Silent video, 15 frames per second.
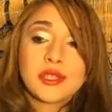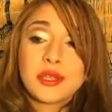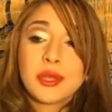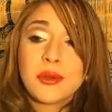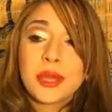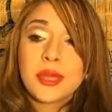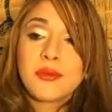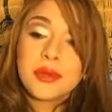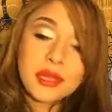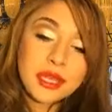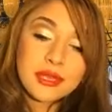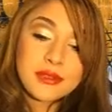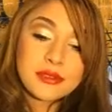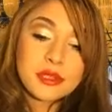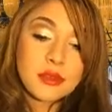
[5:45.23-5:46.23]
You know, it really
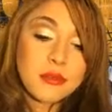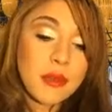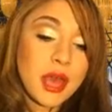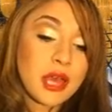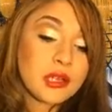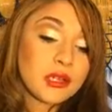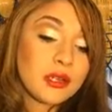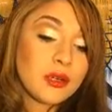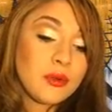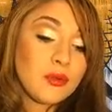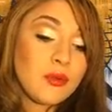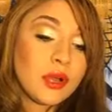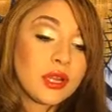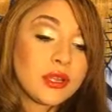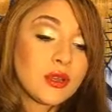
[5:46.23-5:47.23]
doesn't matter
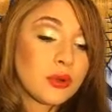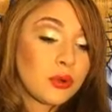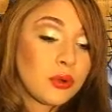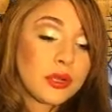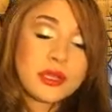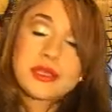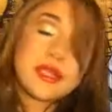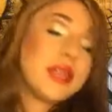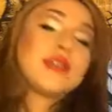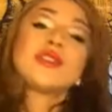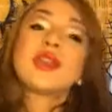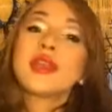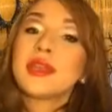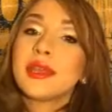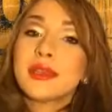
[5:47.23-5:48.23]
what your
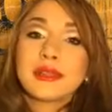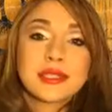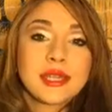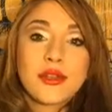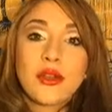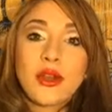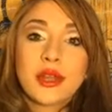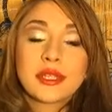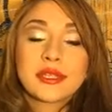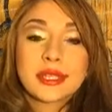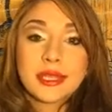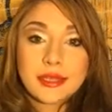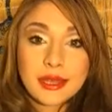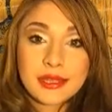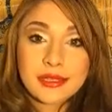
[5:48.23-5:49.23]
orientation is. It
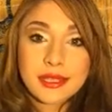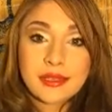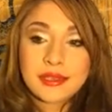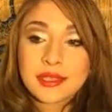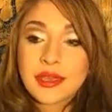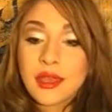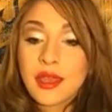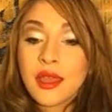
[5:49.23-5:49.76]
honestly doesn't.